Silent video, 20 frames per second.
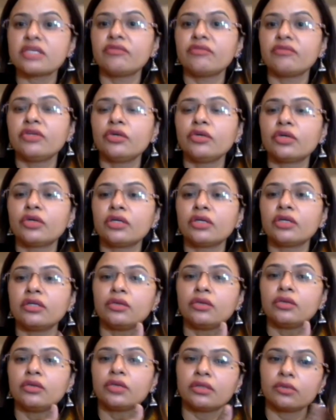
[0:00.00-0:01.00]
Even you
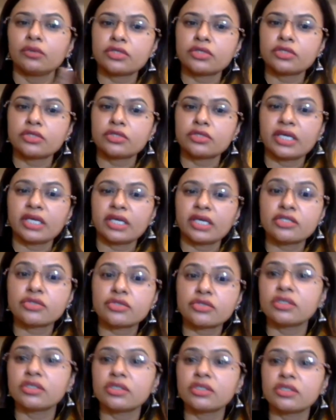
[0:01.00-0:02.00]
can also get into
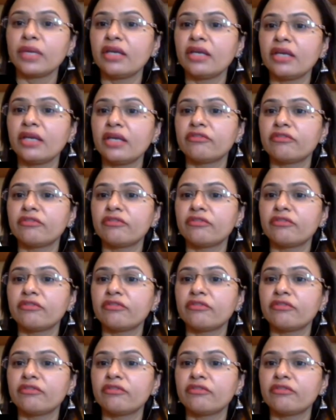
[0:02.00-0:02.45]
the domain of